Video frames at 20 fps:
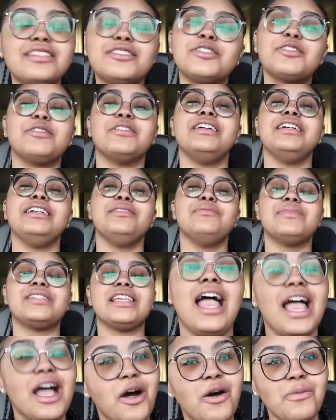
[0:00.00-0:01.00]
screams,
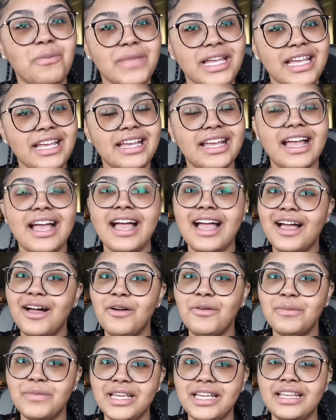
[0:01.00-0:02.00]
help me,
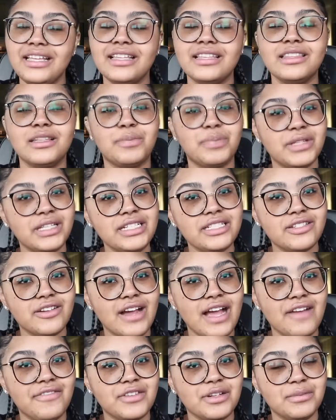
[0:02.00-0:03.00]
help me. The police are
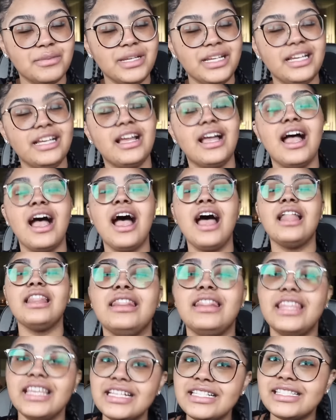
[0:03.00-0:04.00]
after me.
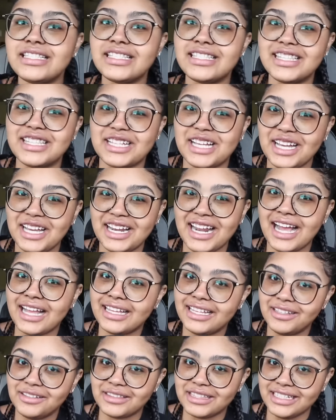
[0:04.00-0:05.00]
This the gun I
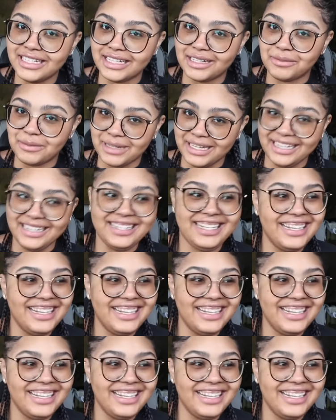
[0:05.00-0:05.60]
killed the with.